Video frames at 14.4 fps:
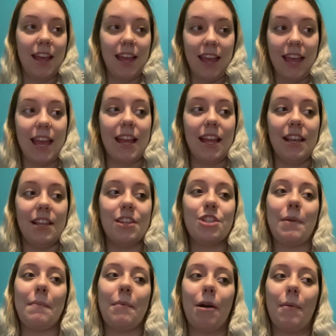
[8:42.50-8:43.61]
And so
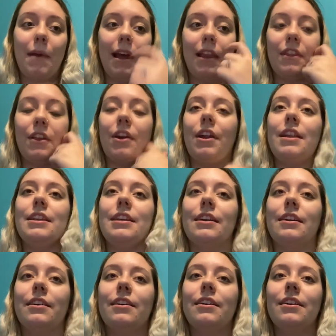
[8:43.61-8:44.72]
my mom had the good
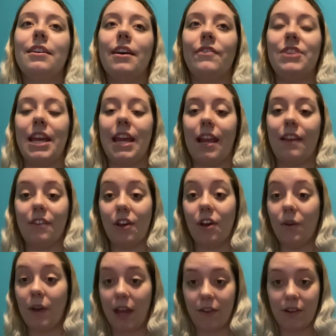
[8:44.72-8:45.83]
idea of taking the Oh
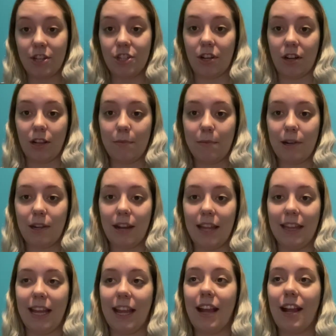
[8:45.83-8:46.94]
Henry chocolate bar and
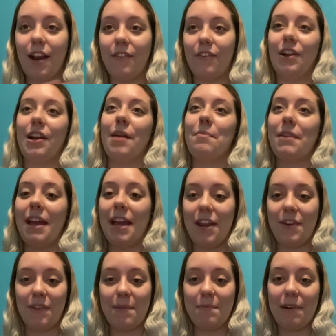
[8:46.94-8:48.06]
like covering up the
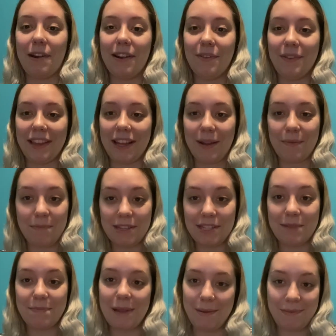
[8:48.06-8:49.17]
Henry part with like a piece
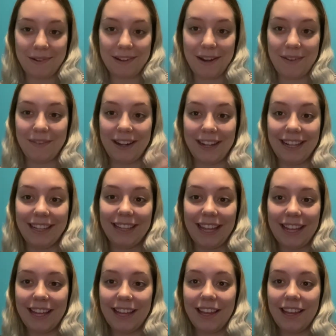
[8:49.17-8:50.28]
of paper and writing
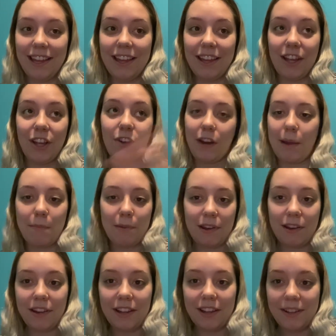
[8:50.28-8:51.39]
like grandpa
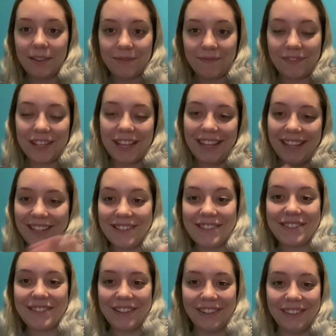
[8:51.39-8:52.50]
on it.
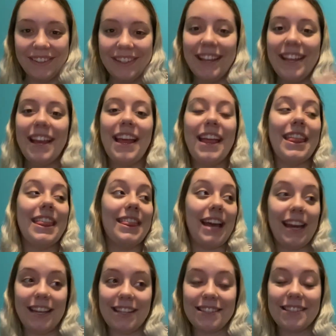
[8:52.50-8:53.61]
So
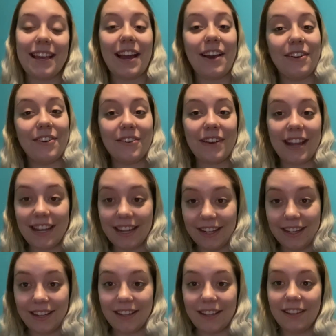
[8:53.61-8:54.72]
that is how I
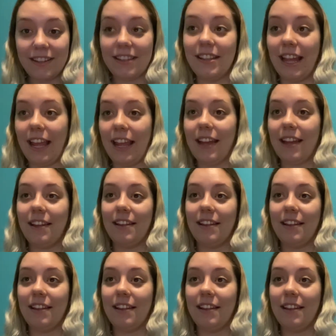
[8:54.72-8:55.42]
like